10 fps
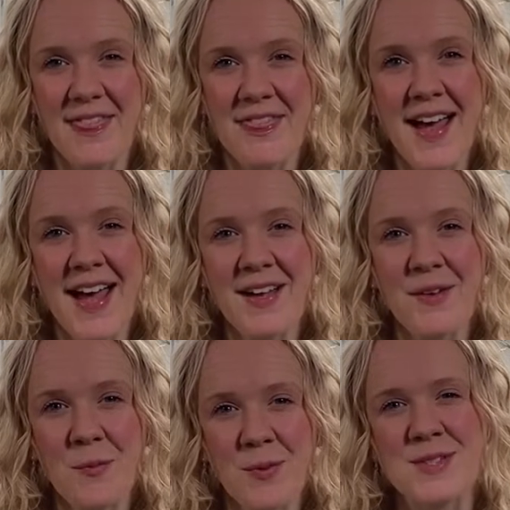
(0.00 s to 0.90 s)
that
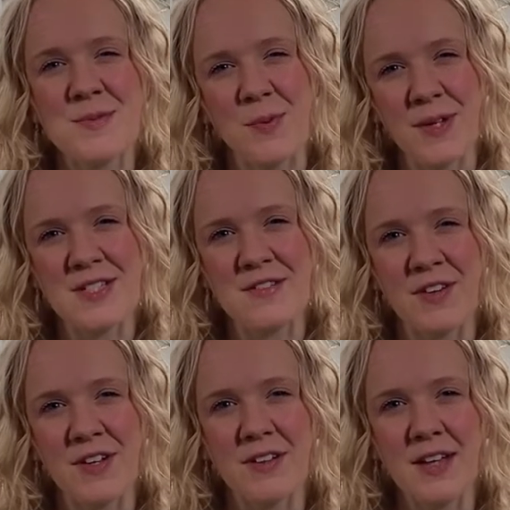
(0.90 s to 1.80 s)
was
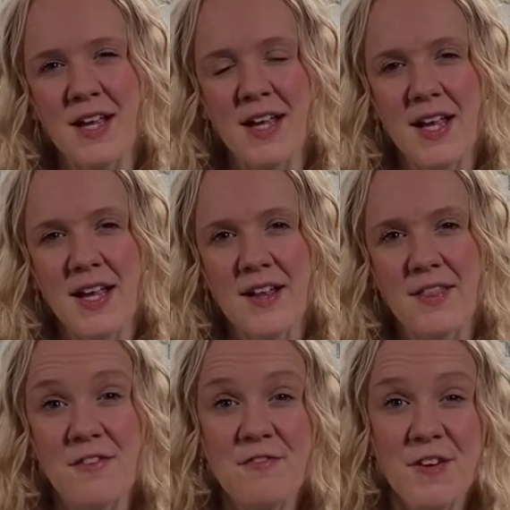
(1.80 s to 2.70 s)
wonderful.
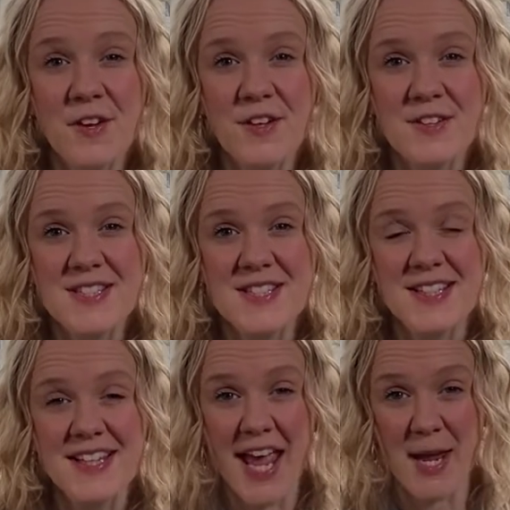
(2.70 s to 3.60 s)
The flute
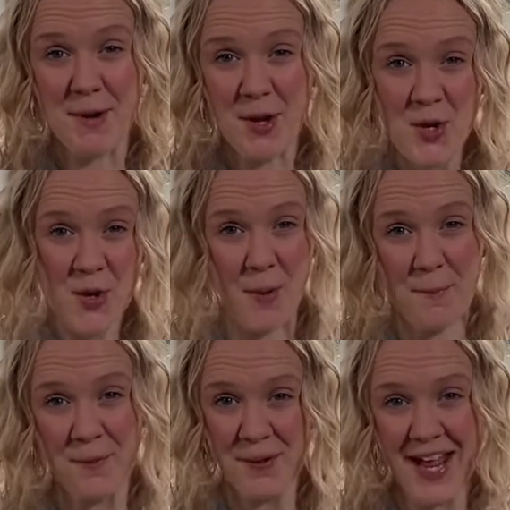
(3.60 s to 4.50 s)
came a
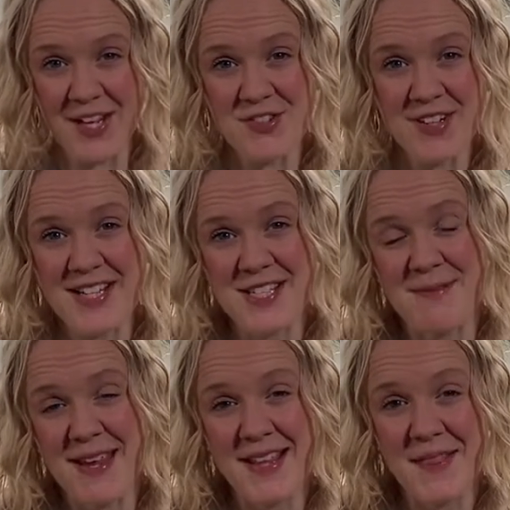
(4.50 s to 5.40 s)
lot more naturally to
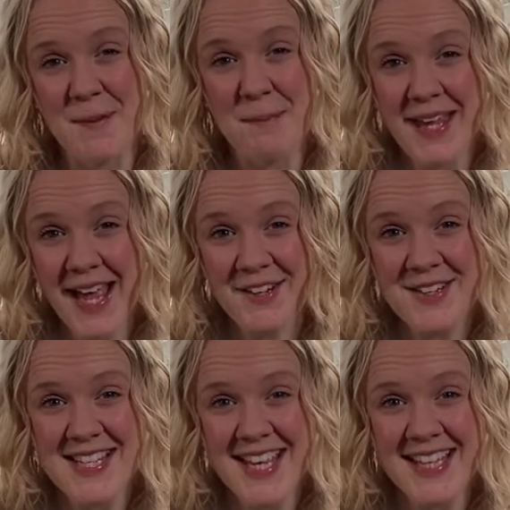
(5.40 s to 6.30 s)
me than the piano
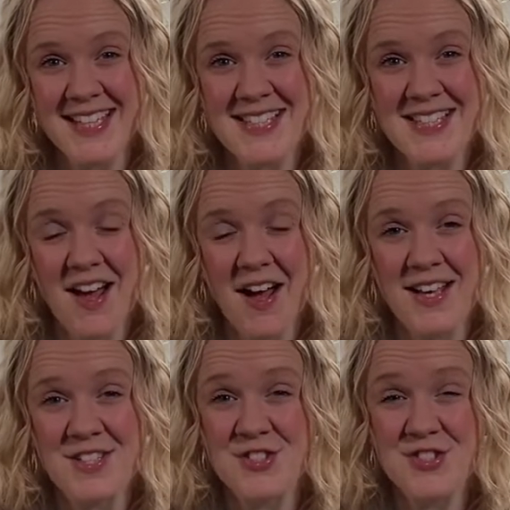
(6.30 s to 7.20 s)
did.
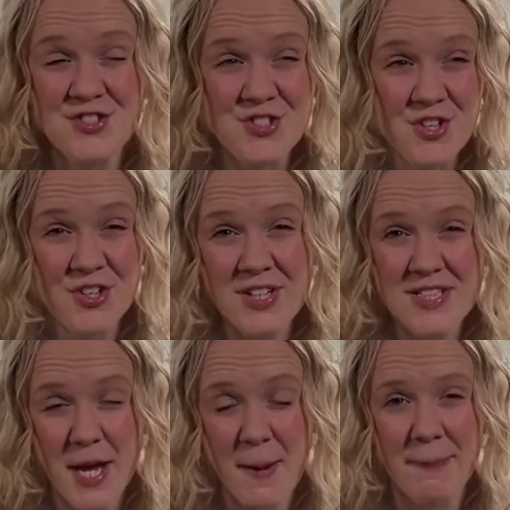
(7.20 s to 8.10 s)
As soon
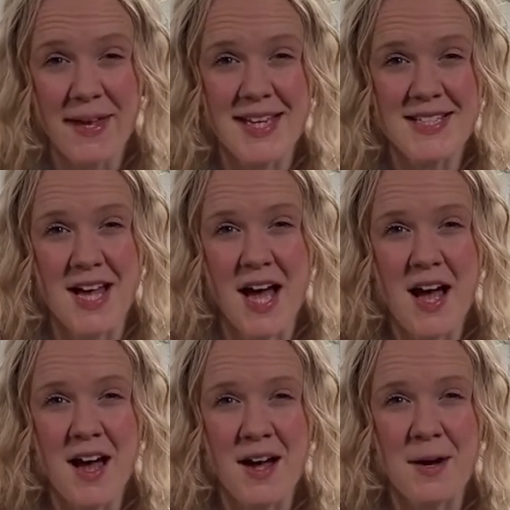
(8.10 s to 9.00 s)
as I picked it
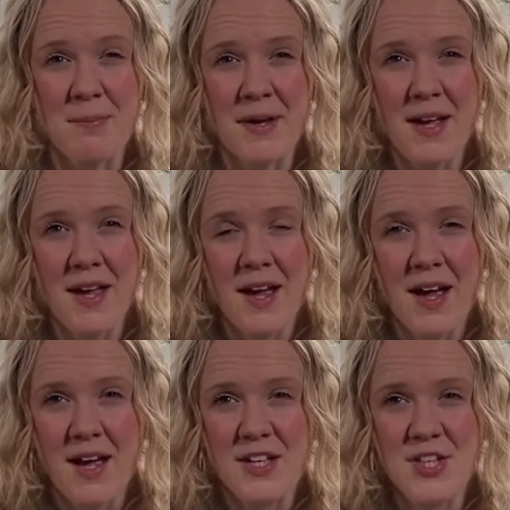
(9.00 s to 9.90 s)
up
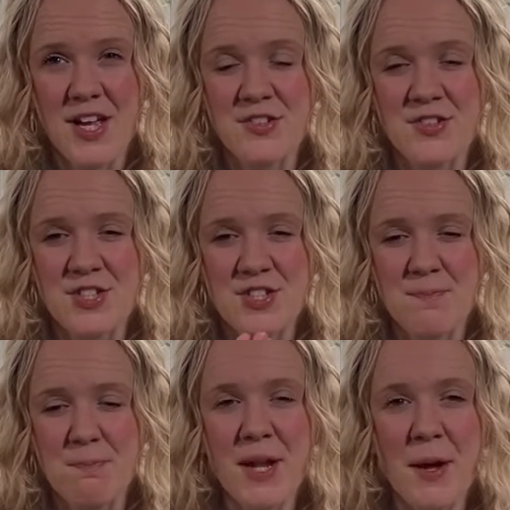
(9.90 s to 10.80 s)
and
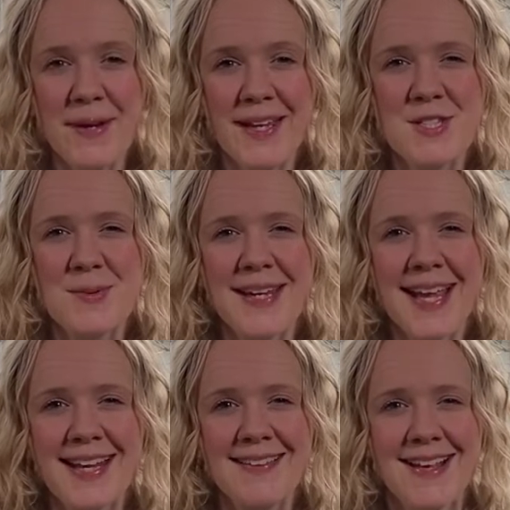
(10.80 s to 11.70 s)
just blowing into it and
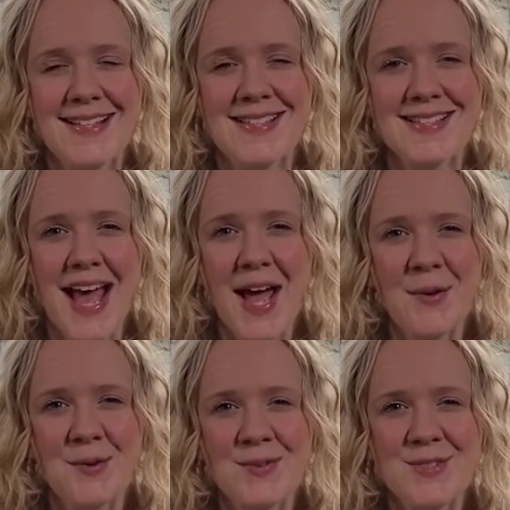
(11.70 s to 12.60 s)
getting that
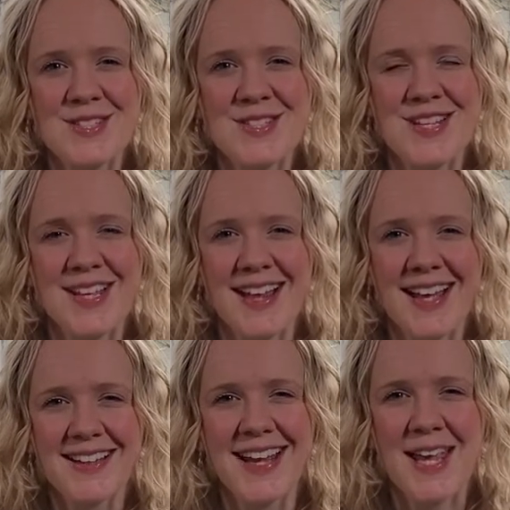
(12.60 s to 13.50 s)
sound
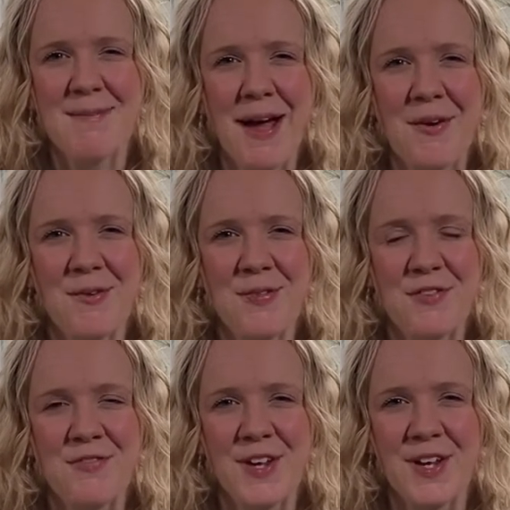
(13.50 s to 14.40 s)
that came out of the
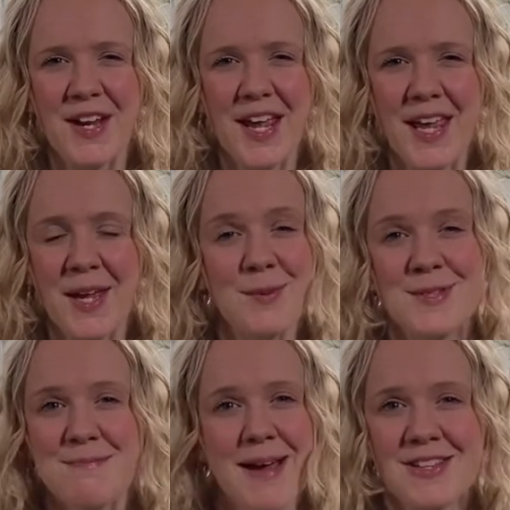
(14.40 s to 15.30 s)
flute, it
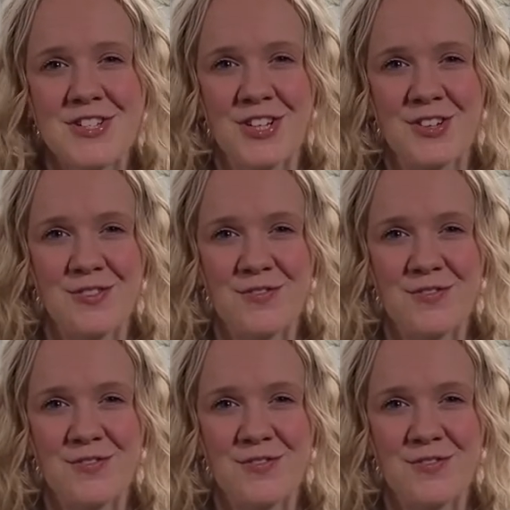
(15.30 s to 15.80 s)
was magical